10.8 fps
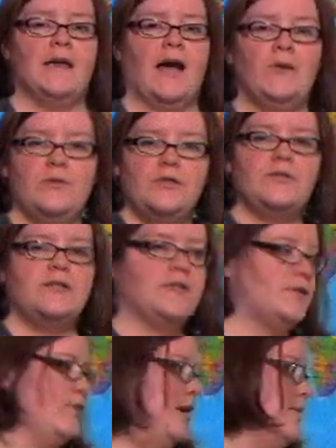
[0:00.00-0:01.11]
How would you
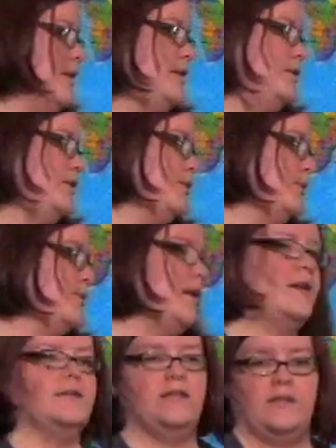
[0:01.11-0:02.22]
describe these two
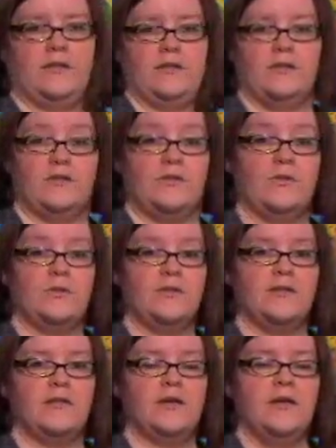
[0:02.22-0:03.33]
consonants to your
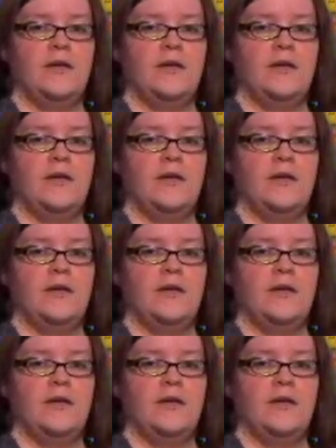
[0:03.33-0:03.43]
students?